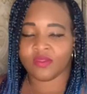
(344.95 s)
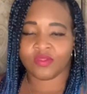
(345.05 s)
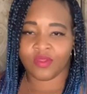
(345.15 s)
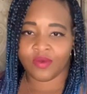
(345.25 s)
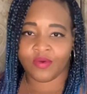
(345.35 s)

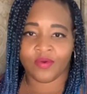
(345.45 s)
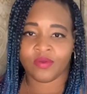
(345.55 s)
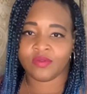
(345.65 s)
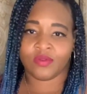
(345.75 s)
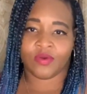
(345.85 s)
So
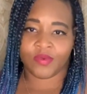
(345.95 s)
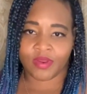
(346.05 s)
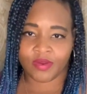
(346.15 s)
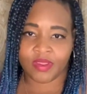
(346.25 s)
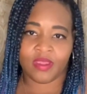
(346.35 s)
don't
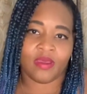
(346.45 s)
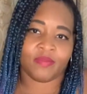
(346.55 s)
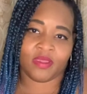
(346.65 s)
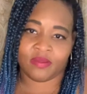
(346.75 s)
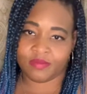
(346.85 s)
worry, I'm
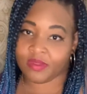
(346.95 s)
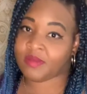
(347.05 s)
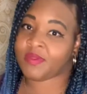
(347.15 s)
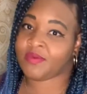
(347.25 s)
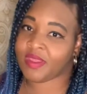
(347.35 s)
not gonna
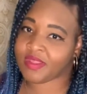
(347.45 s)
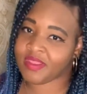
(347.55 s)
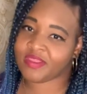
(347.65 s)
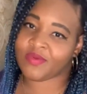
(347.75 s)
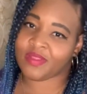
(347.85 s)
be
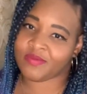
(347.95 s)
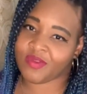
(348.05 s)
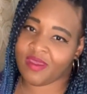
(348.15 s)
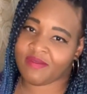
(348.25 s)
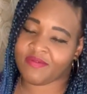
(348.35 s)
reckless while I'm
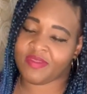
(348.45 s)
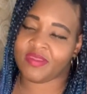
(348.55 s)
traveling.